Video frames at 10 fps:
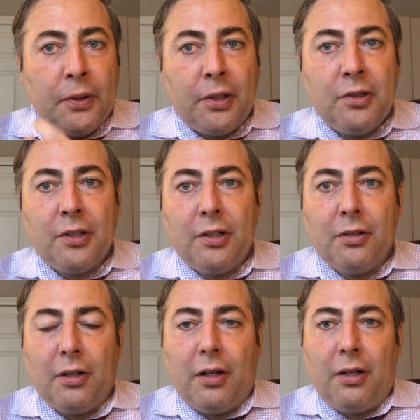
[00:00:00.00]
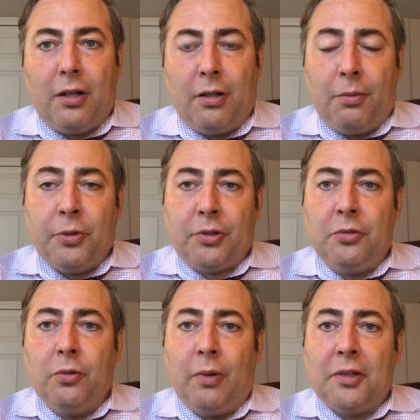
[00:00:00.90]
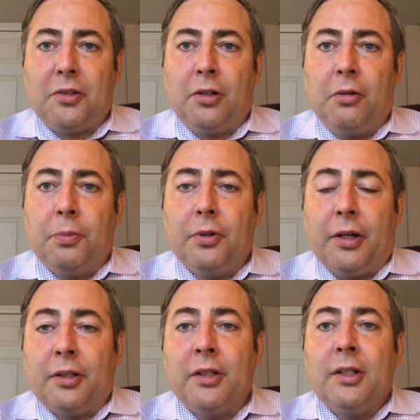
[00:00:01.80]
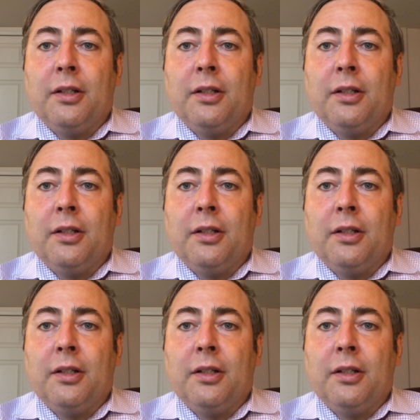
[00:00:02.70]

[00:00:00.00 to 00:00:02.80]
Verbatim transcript: consider a, a person who wants to go abroad.